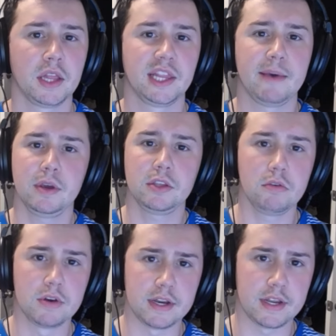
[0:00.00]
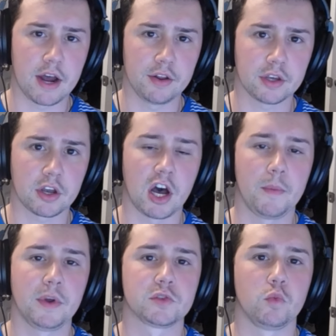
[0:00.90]
Let me know down in the
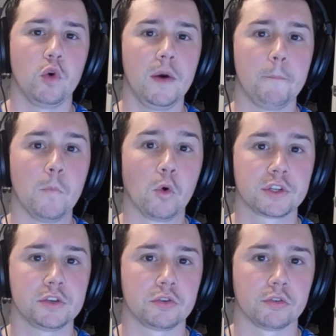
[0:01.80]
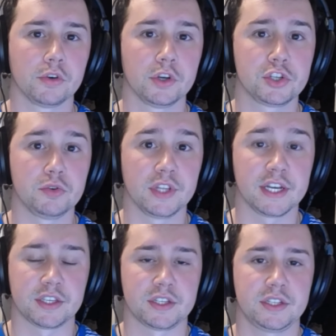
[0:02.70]
comments what more tutorials you would
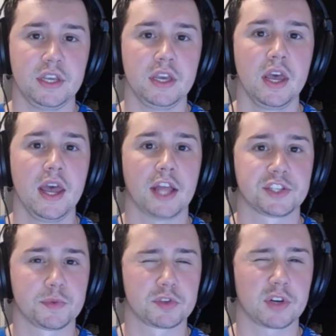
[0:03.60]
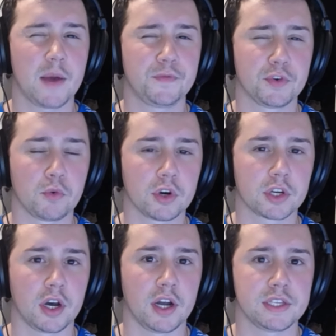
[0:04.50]
like to see, and subscribe for more
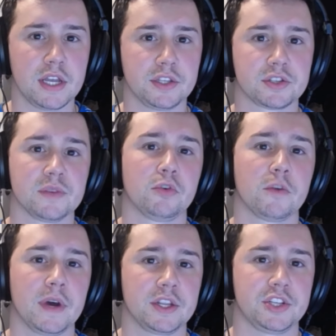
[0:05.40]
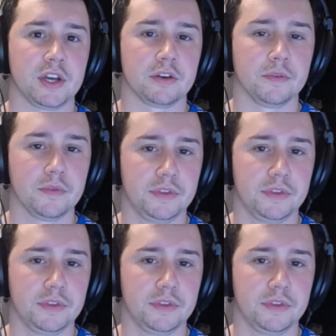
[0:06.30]
content to support my channel.